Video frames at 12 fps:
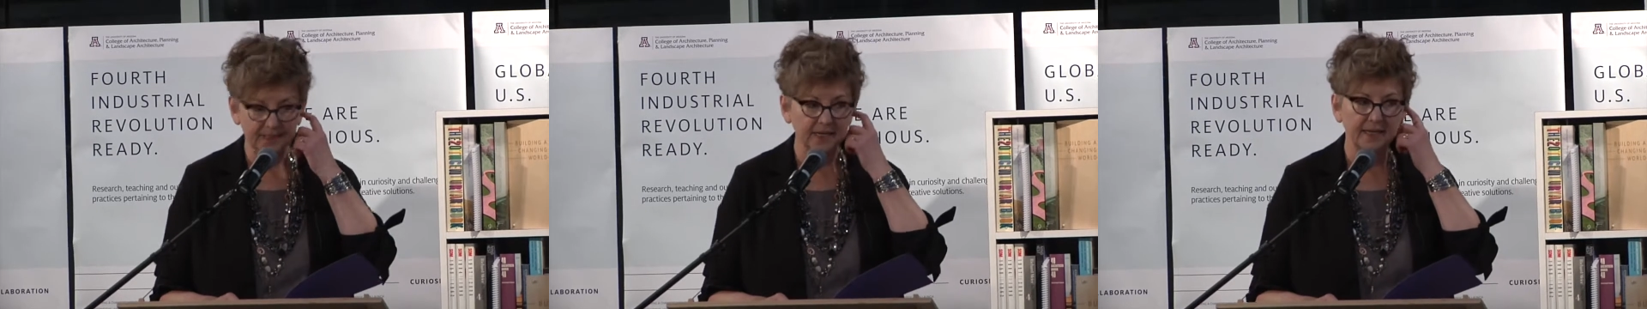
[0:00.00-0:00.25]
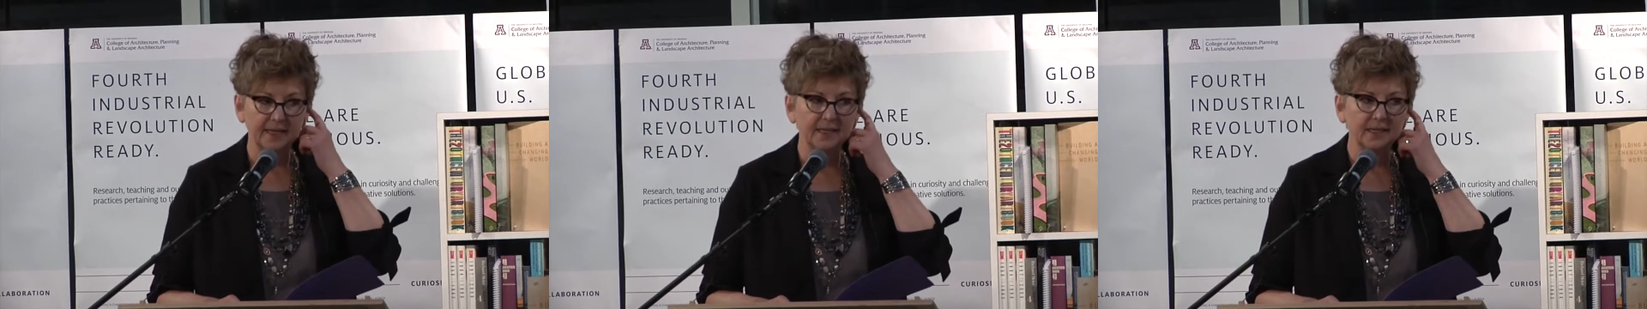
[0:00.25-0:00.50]

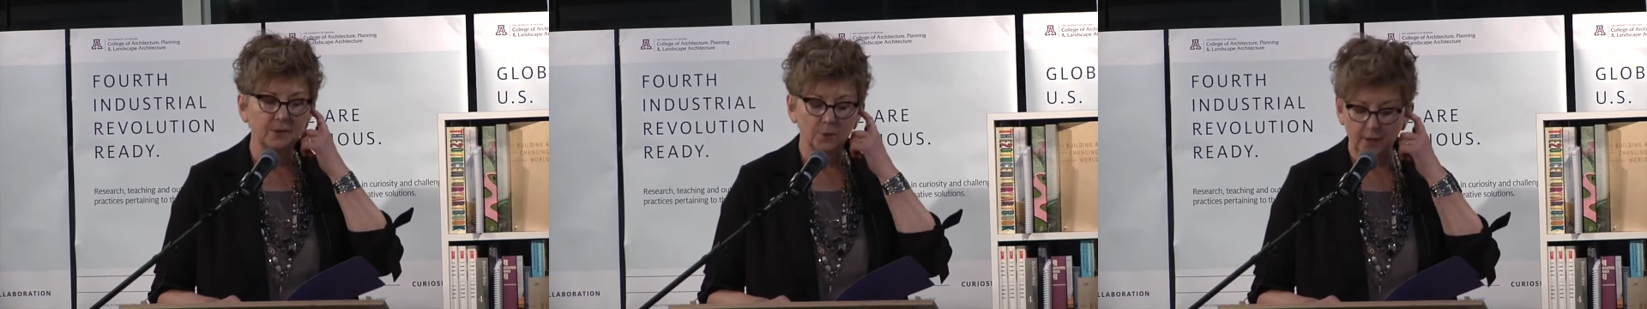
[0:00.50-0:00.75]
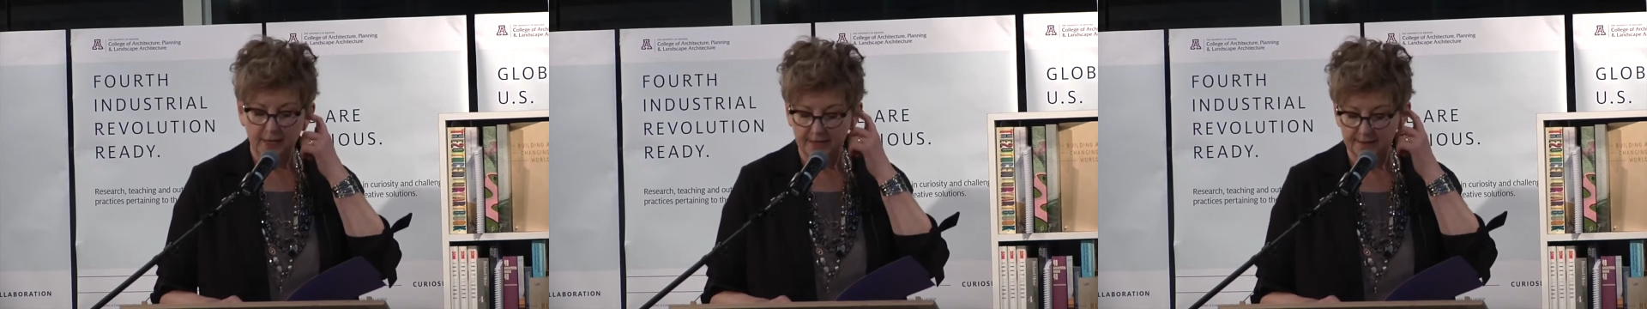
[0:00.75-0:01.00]
tonight in a
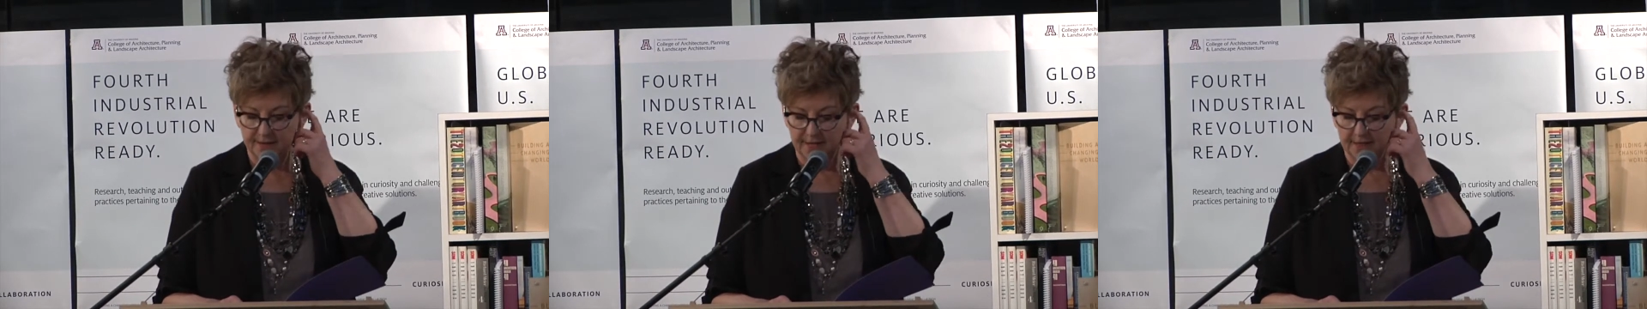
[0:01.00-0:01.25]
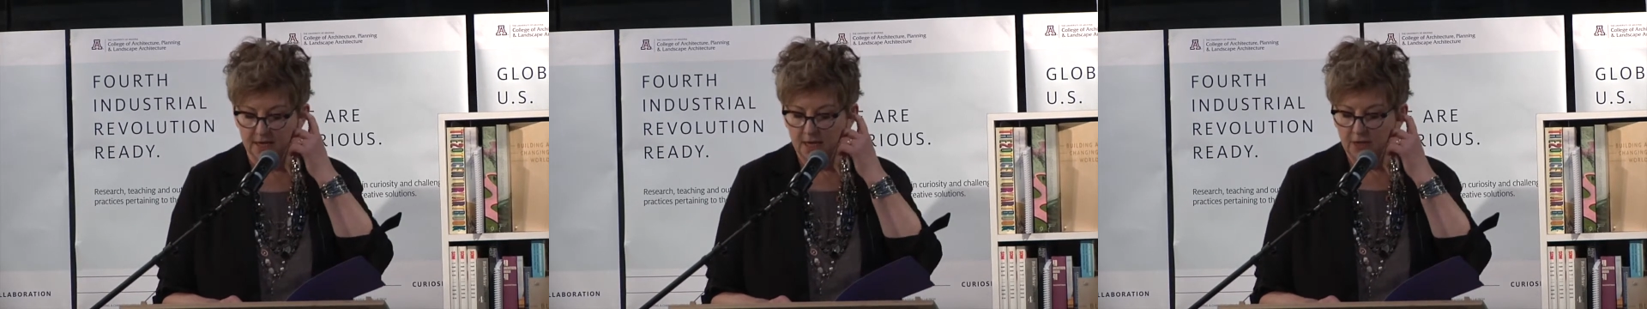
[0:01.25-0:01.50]
way
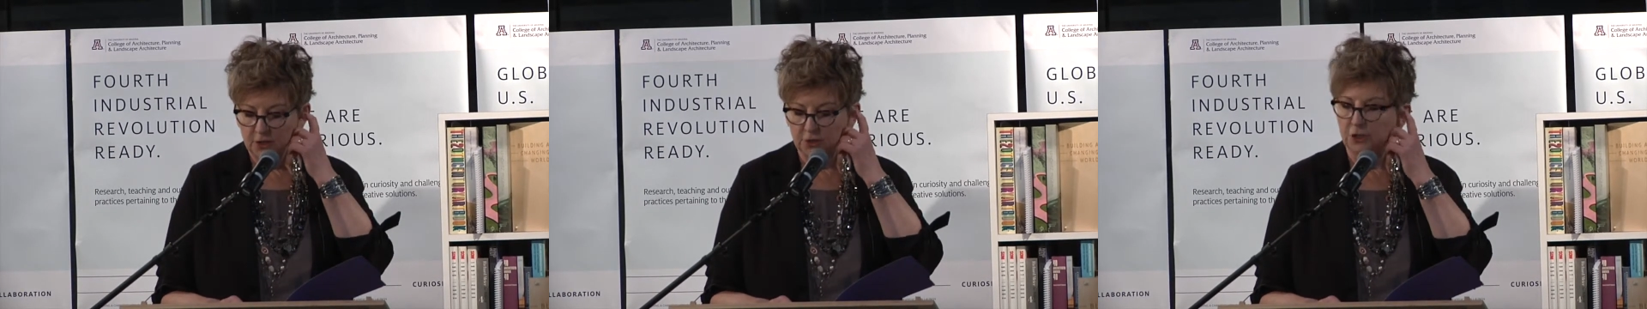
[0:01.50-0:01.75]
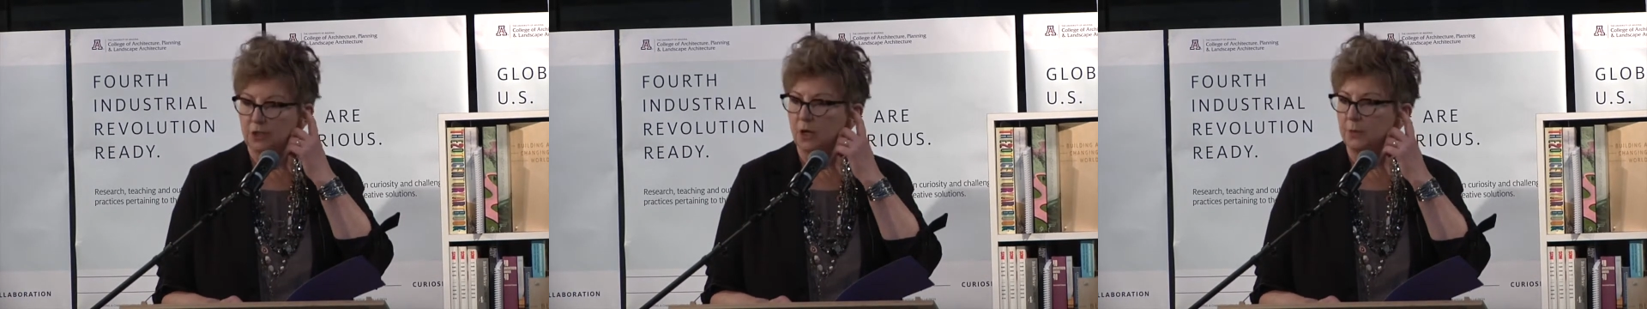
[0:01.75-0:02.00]
that you
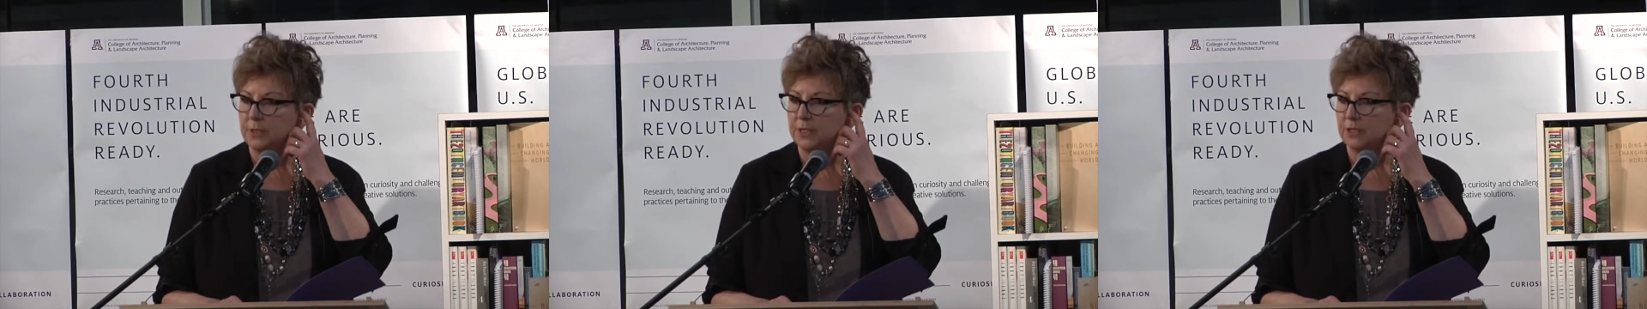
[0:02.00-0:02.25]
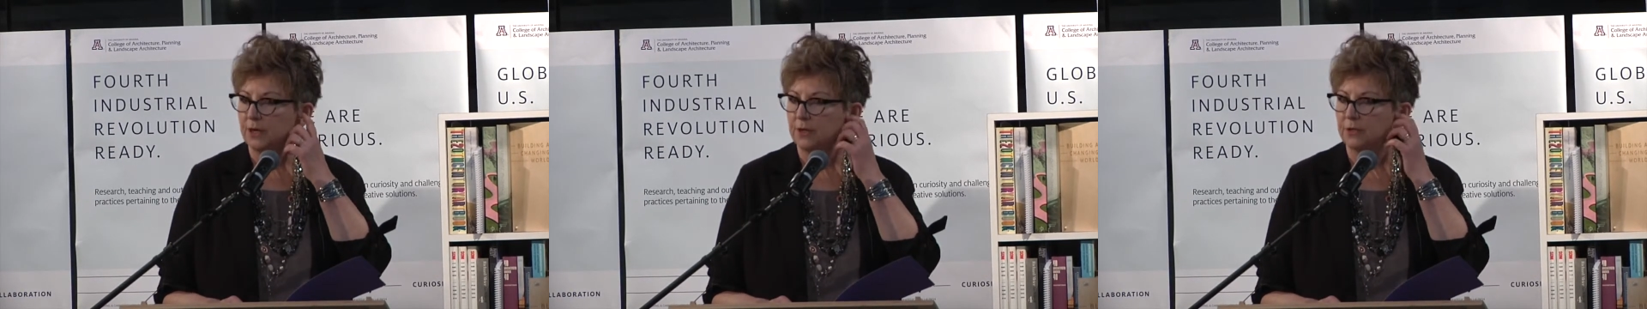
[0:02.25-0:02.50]
should always
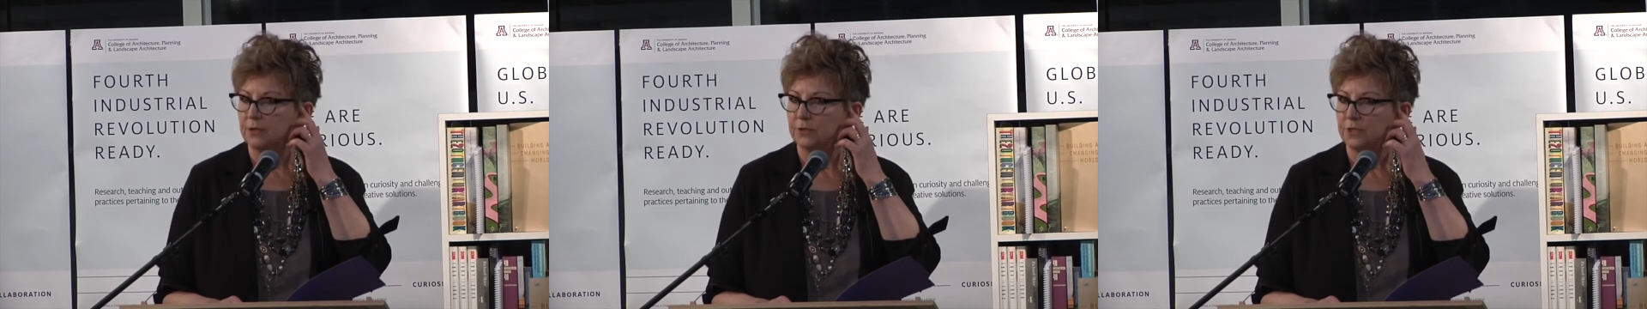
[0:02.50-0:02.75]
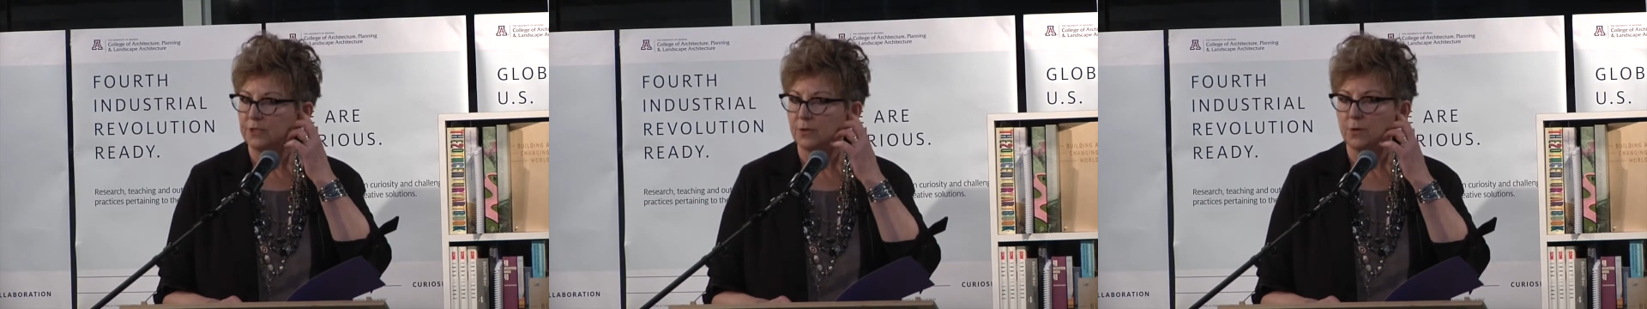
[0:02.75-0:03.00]
start a
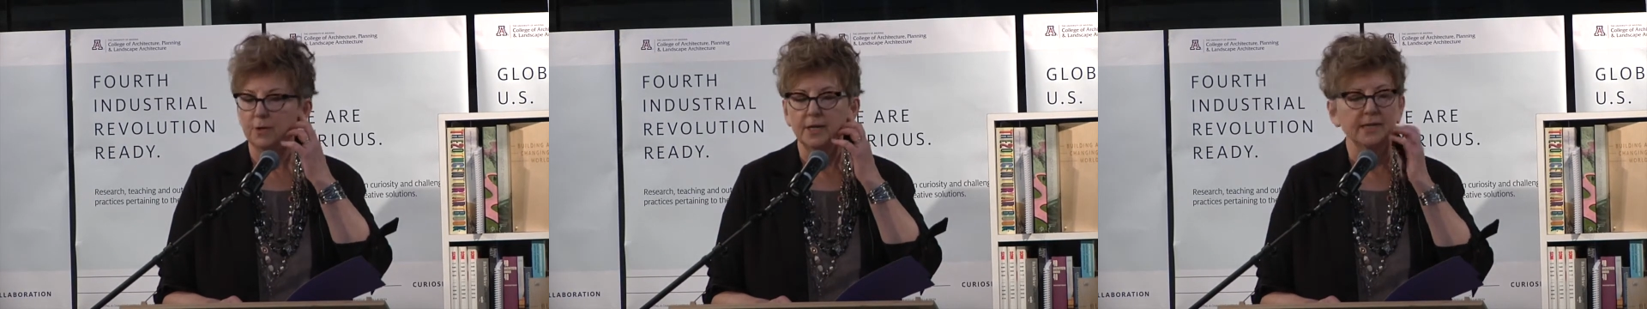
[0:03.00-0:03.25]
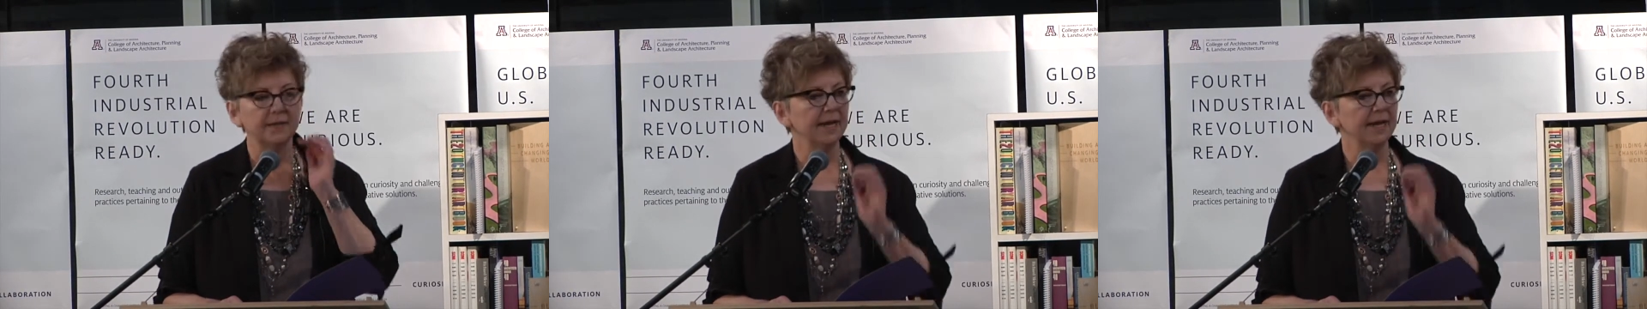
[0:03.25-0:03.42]
good story,